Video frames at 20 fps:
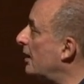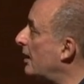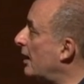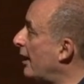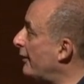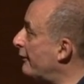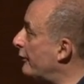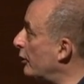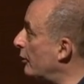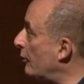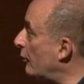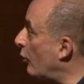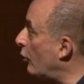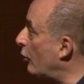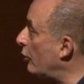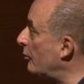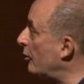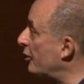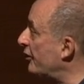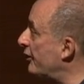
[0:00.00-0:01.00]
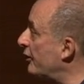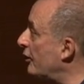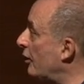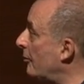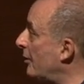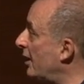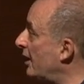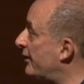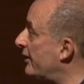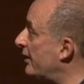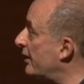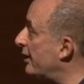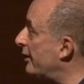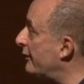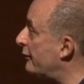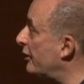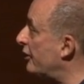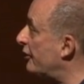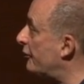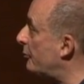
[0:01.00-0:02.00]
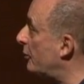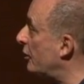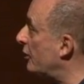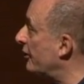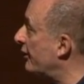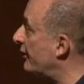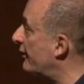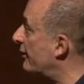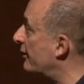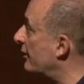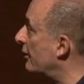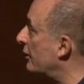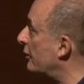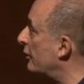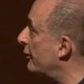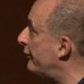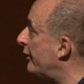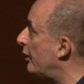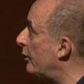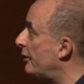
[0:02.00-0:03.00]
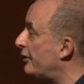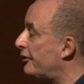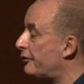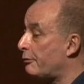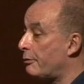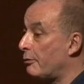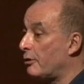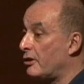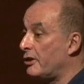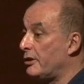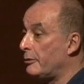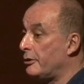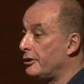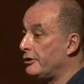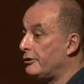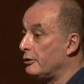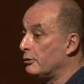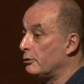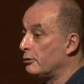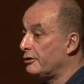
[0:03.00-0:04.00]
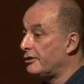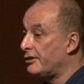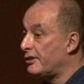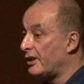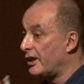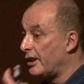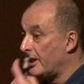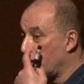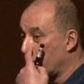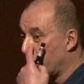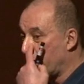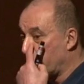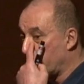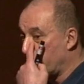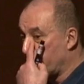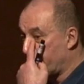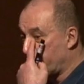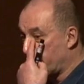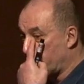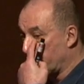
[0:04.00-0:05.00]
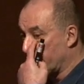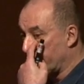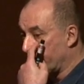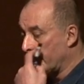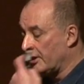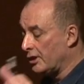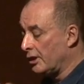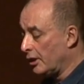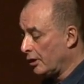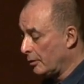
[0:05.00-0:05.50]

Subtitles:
have an almost normal TNF response and a very strongly reduced IL-1 response.